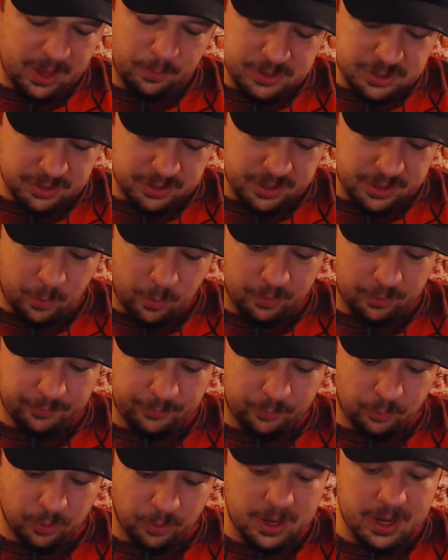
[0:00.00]
you're going
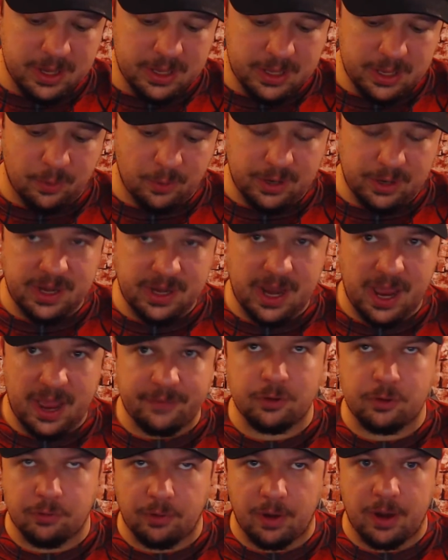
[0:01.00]
for. You don't need to
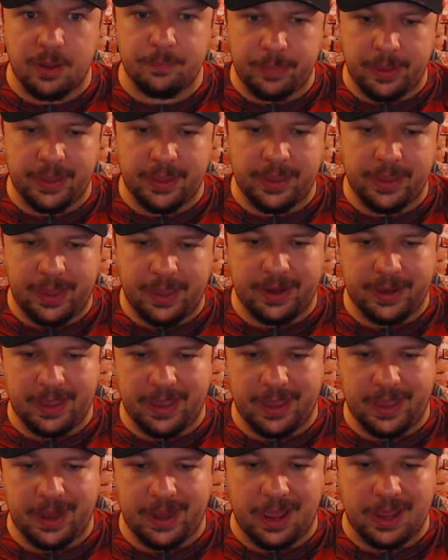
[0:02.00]
have great big kitty
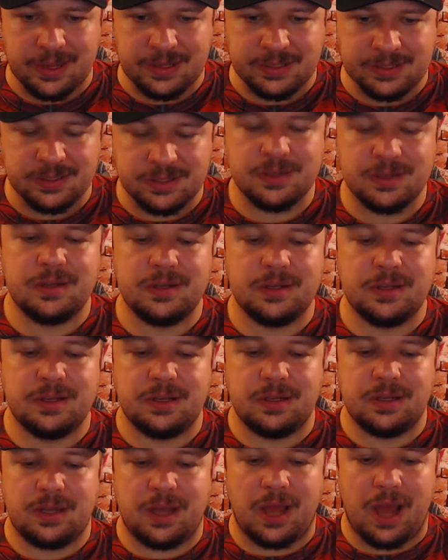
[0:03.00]
cat eyes
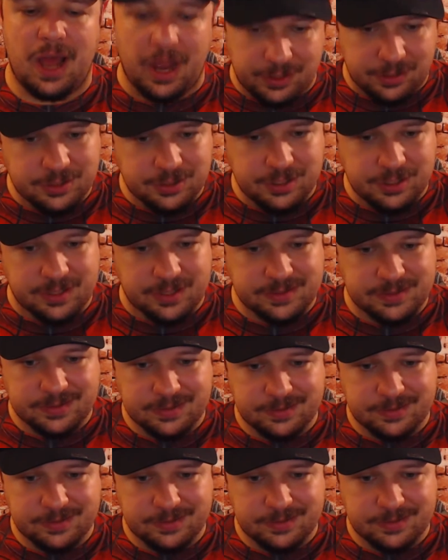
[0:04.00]
on your chest.